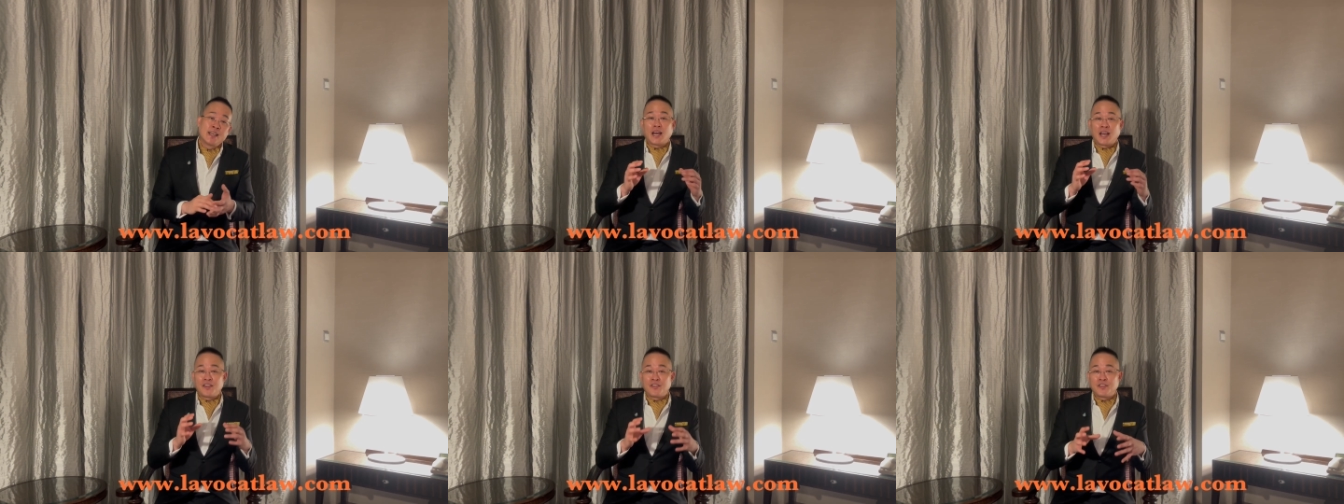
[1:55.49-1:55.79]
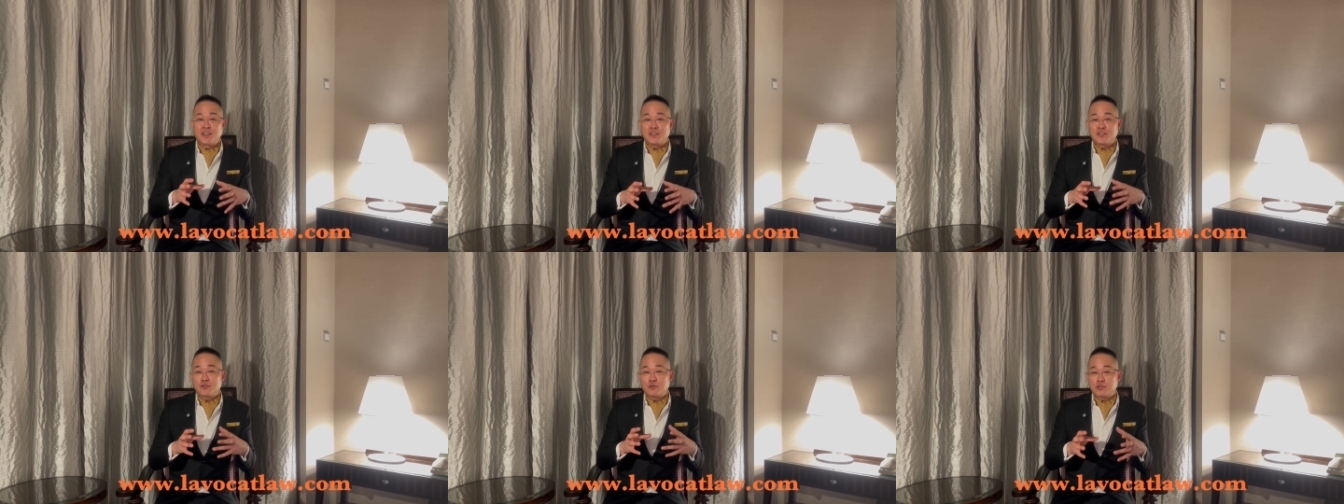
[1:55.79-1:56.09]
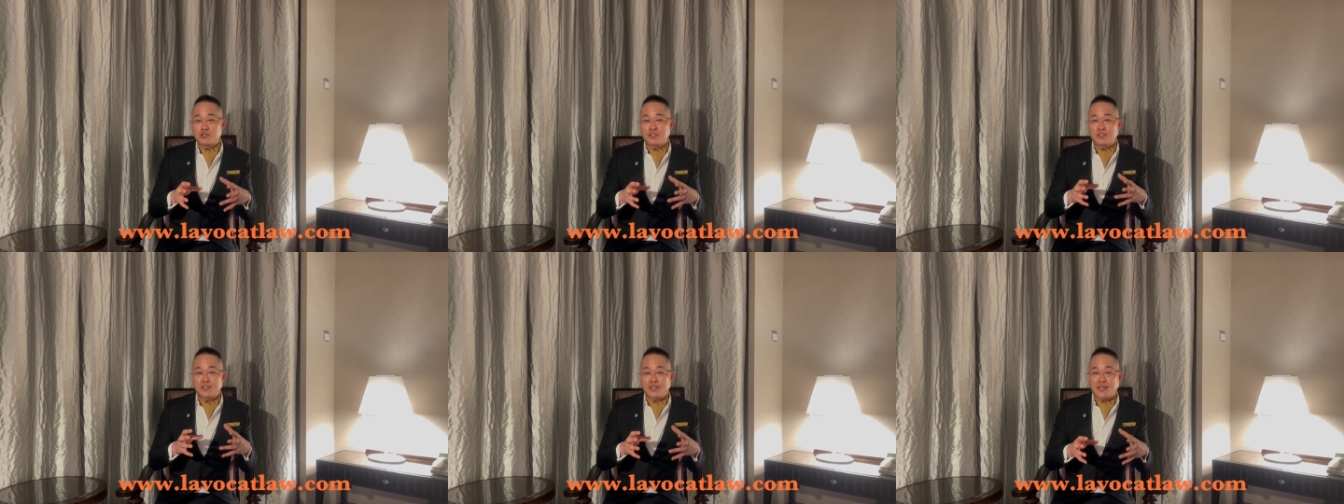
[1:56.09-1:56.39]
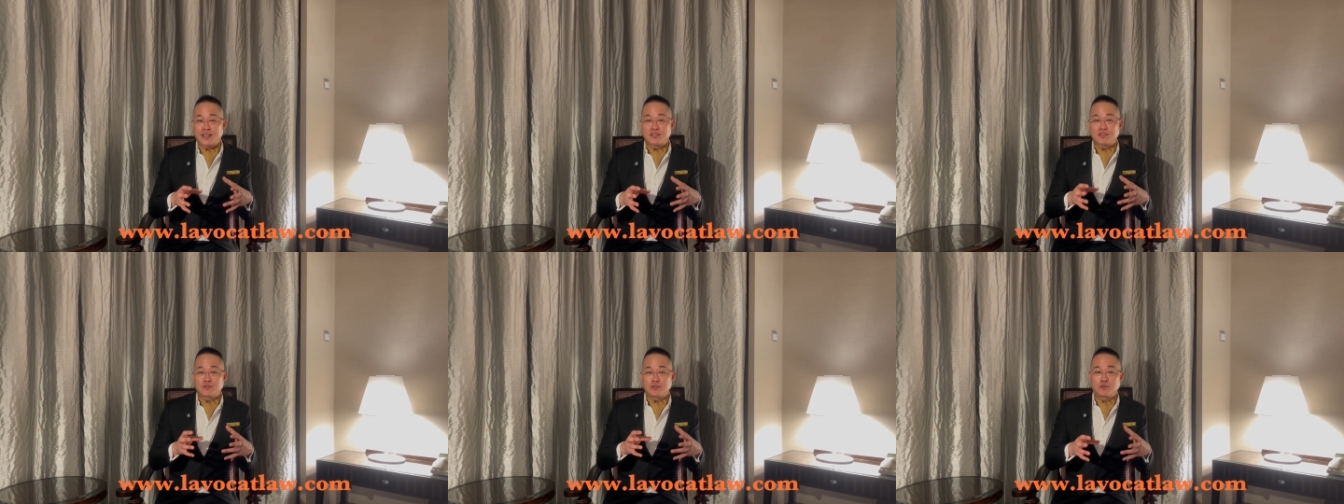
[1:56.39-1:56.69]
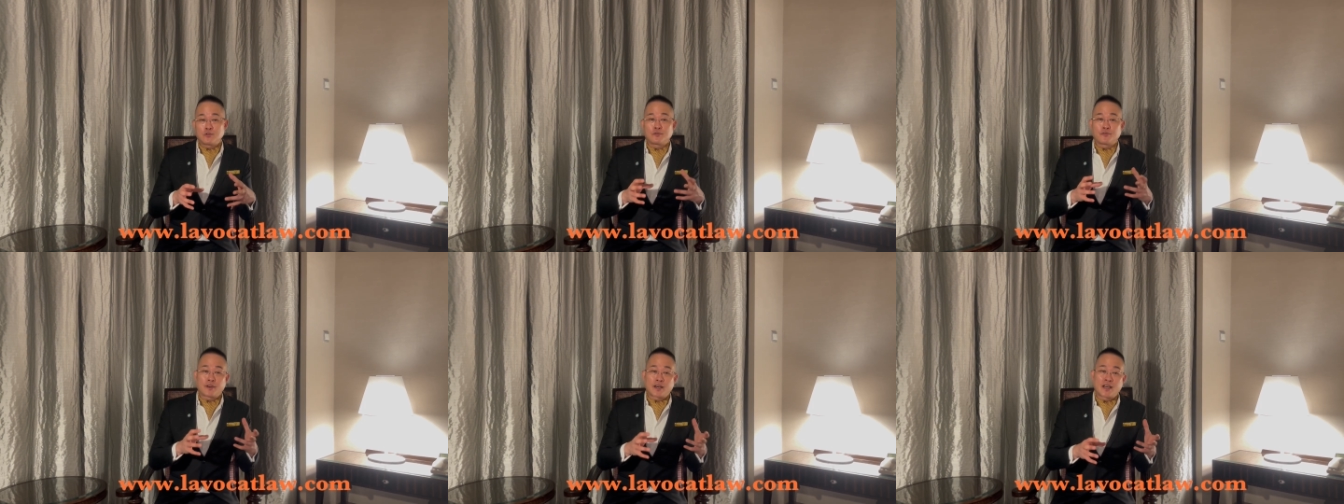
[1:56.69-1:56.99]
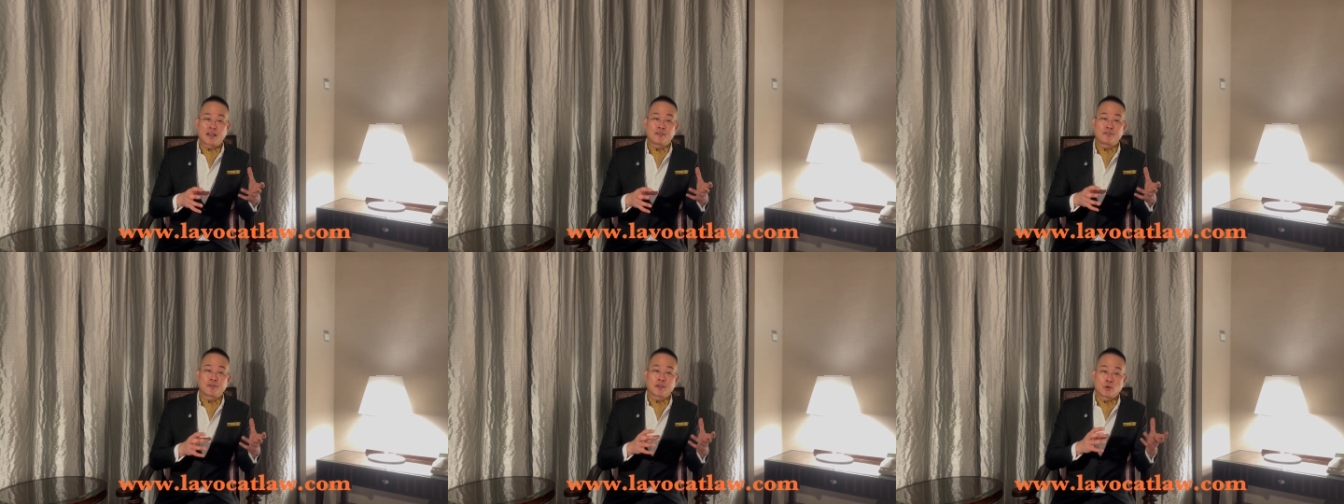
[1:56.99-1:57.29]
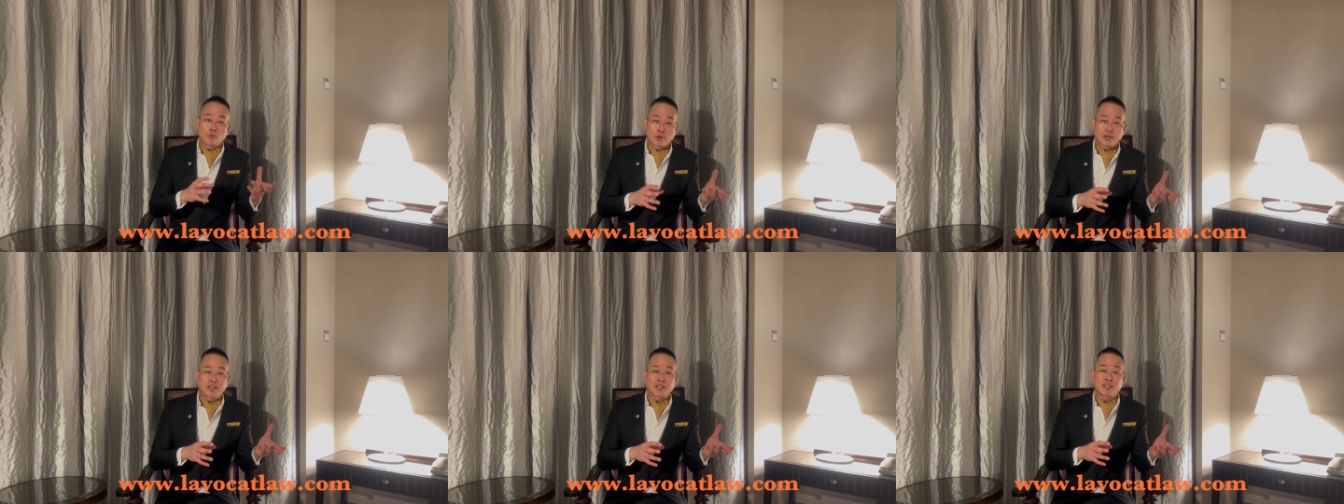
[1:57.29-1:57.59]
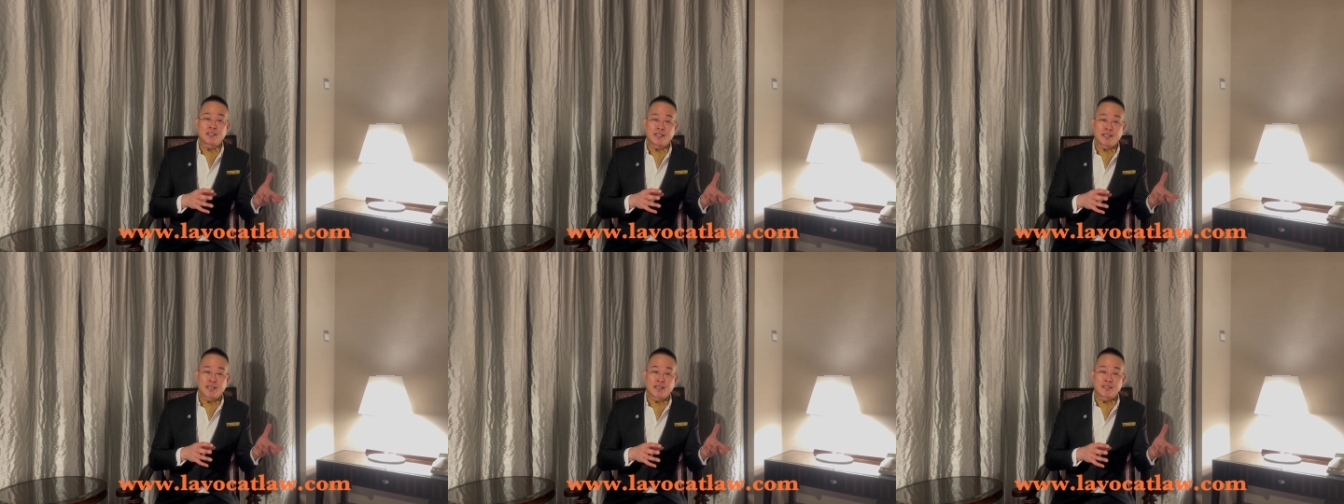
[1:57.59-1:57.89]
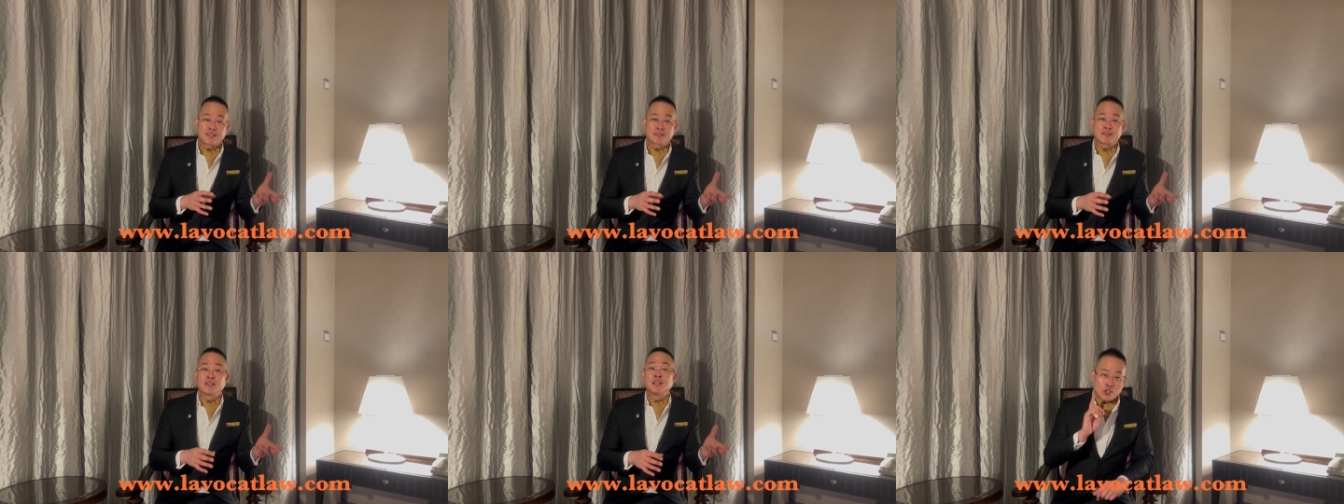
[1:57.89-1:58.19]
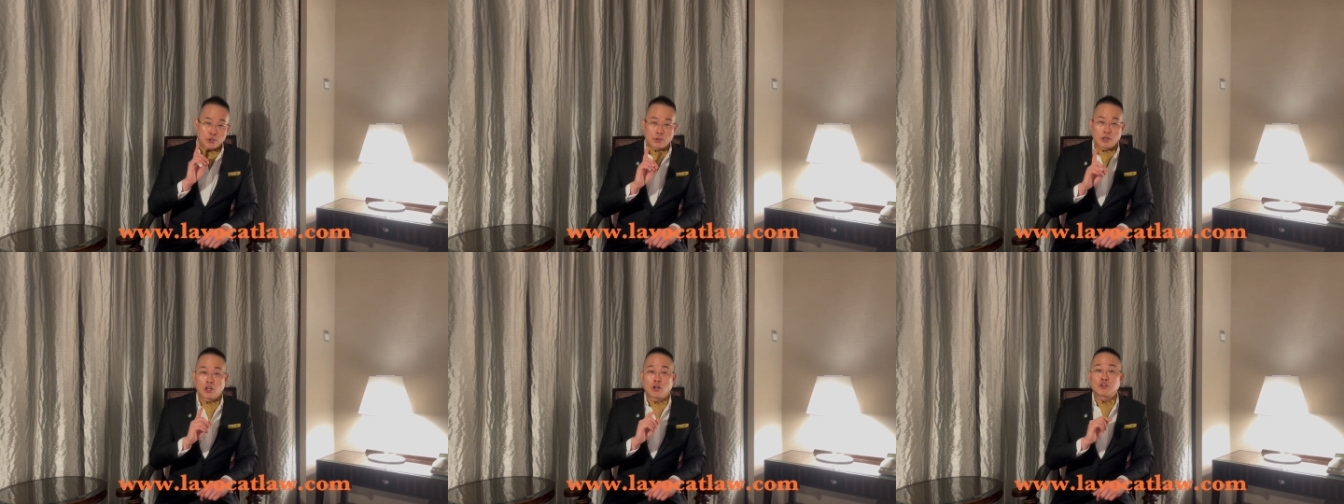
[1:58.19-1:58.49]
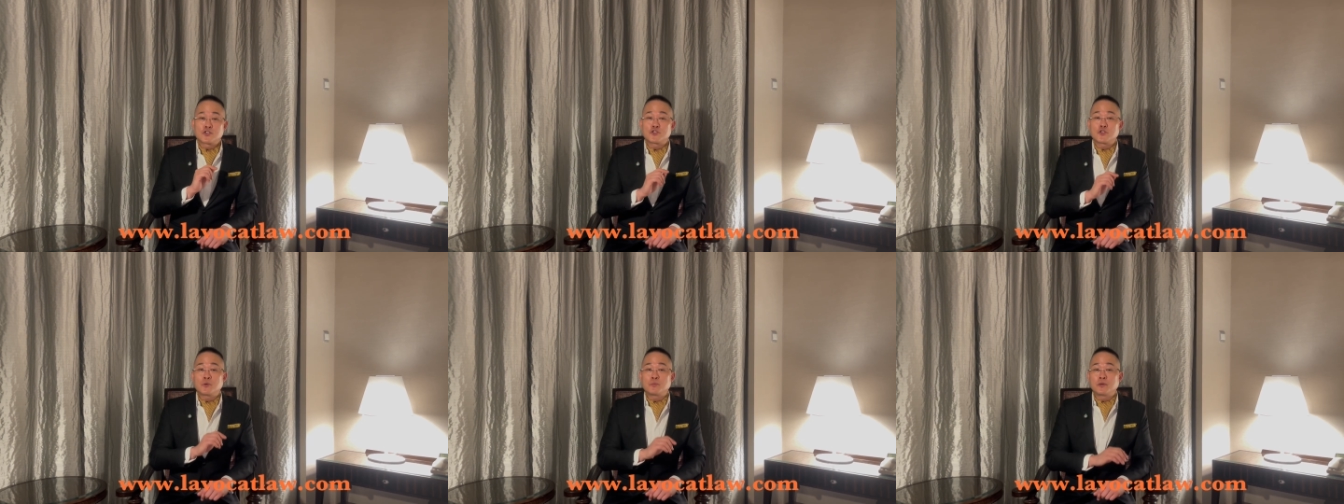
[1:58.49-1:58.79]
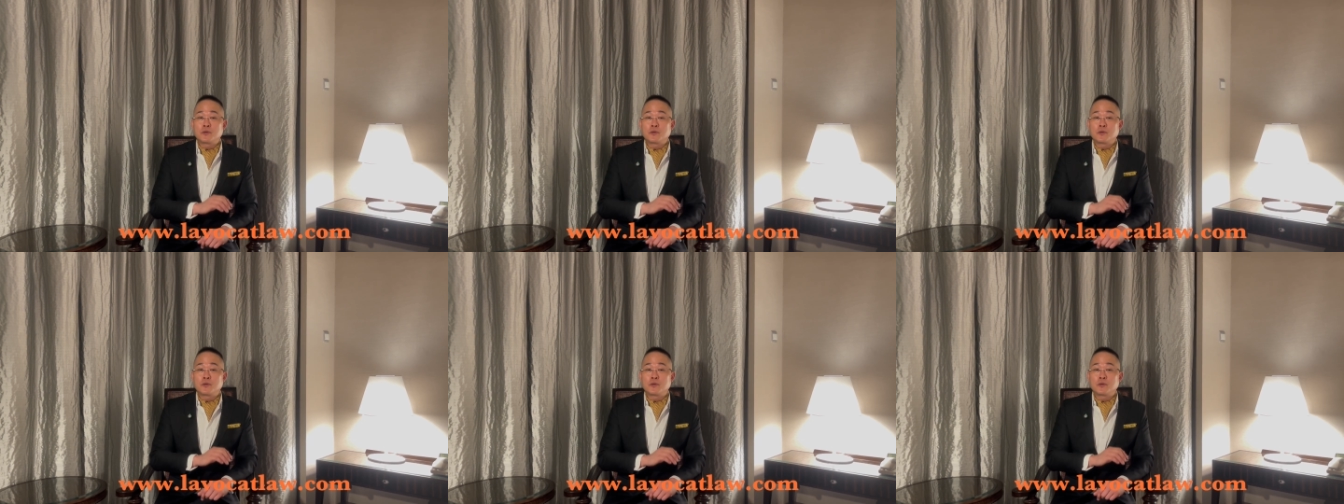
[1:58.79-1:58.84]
and this usually takes 3 to 5 uh, working days. You will also